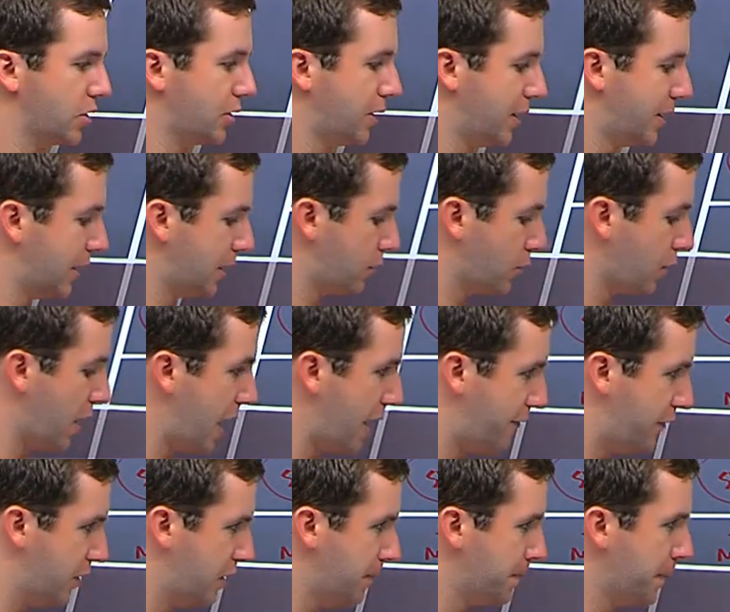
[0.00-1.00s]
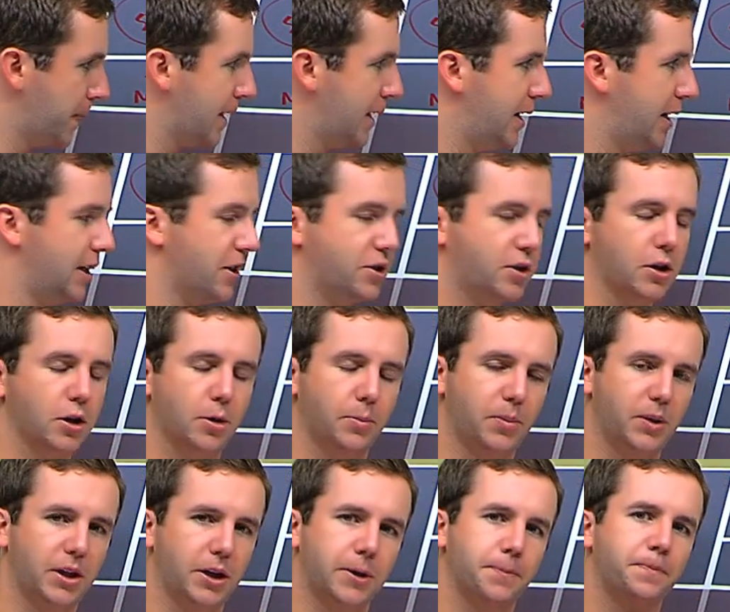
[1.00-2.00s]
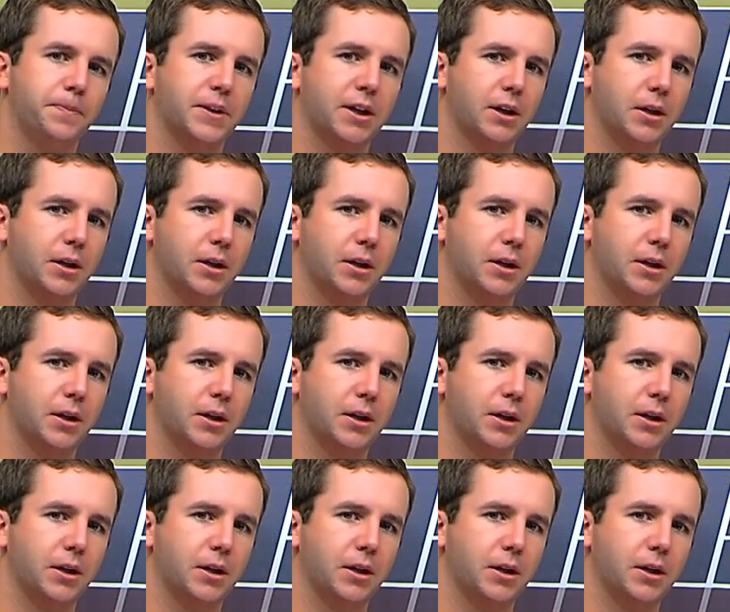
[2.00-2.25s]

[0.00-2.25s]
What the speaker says: So I think Rafa is going to be